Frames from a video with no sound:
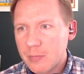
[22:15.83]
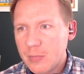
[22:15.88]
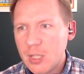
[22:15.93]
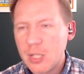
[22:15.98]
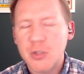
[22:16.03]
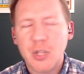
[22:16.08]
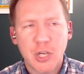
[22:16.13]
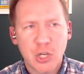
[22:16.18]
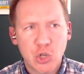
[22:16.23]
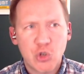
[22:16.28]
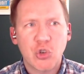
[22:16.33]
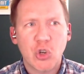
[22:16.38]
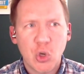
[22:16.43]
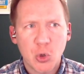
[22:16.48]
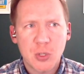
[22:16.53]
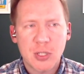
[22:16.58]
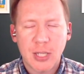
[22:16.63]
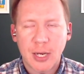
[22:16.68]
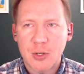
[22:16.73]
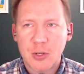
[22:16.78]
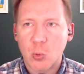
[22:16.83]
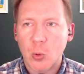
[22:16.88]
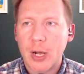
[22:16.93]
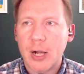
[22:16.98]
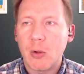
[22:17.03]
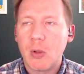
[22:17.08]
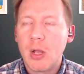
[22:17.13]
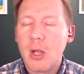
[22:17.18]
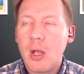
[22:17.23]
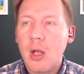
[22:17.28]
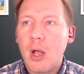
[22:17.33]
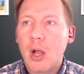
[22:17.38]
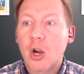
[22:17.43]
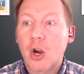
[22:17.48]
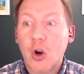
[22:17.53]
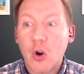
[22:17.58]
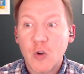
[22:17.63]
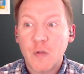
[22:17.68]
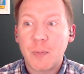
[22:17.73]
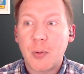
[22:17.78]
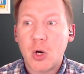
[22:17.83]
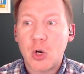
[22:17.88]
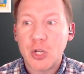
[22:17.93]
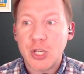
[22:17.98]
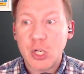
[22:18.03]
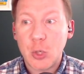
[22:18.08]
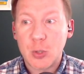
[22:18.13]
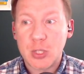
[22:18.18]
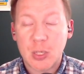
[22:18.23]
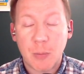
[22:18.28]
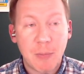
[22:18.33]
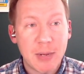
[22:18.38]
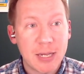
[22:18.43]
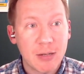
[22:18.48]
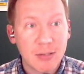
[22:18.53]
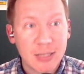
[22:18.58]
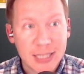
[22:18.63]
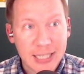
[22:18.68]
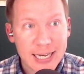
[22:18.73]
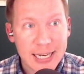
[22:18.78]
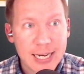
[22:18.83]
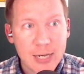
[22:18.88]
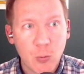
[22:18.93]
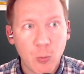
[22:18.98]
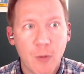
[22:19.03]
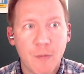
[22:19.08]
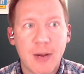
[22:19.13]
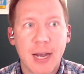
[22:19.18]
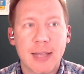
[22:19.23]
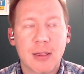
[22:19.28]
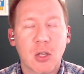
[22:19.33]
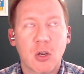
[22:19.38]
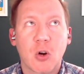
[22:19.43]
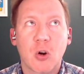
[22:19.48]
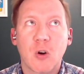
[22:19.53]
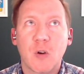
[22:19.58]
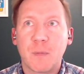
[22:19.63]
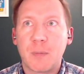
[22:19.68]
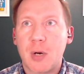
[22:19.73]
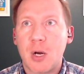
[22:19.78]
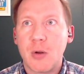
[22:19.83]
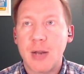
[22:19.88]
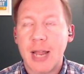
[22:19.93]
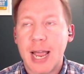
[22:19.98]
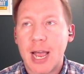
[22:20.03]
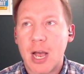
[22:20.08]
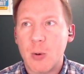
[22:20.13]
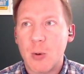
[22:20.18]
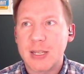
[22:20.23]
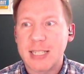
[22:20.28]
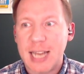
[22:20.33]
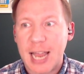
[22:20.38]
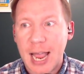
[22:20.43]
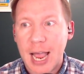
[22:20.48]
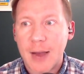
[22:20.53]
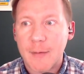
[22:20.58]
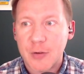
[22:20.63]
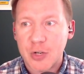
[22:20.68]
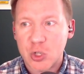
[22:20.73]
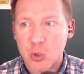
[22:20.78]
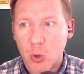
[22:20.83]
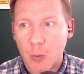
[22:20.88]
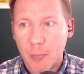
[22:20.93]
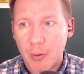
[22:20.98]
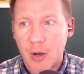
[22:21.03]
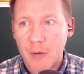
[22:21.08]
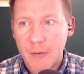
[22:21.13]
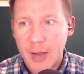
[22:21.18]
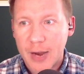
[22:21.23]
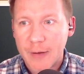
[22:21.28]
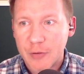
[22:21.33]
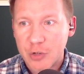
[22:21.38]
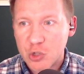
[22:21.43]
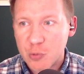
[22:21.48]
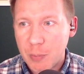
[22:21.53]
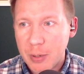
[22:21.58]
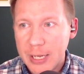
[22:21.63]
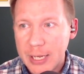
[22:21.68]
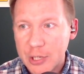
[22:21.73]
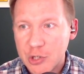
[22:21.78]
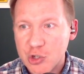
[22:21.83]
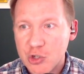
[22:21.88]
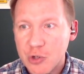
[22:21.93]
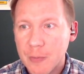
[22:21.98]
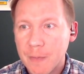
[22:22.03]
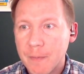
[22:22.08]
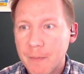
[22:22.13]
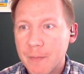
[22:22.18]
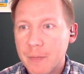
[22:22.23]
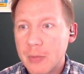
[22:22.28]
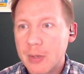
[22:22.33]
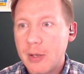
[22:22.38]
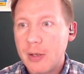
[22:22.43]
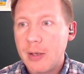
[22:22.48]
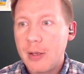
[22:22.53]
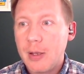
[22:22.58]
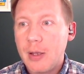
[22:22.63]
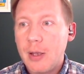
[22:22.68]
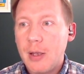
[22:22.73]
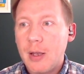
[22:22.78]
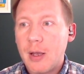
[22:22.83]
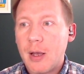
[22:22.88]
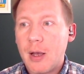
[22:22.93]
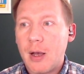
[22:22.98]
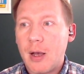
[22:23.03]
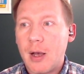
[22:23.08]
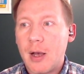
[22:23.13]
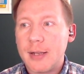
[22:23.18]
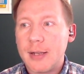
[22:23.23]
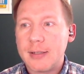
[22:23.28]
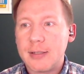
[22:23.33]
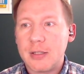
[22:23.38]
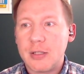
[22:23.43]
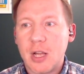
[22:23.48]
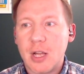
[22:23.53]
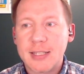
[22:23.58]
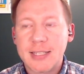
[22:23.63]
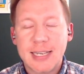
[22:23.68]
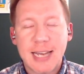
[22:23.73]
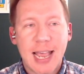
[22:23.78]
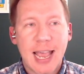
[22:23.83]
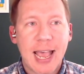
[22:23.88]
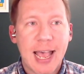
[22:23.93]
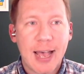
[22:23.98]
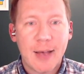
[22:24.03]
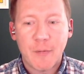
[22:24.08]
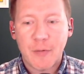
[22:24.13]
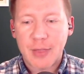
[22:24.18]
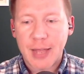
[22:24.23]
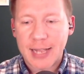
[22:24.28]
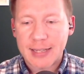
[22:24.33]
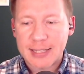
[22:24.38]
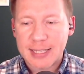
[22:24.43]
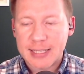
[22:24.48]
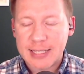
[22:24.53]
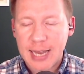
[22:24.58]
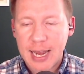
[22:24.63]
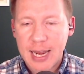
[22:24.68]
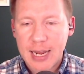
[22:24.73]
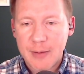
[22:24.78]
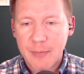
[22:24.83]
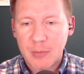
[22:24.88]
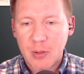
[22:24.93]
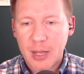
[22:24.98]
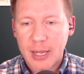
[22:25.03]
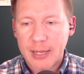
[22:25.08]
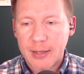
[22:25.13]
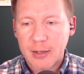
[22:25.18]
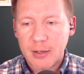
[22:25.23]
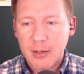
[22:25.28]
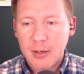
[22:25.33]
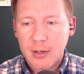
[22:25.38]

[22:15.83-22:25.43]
The control's there as well. Curveball used to be elite. We've got the curveball now as an average to above average pitch. Doesn't have that same like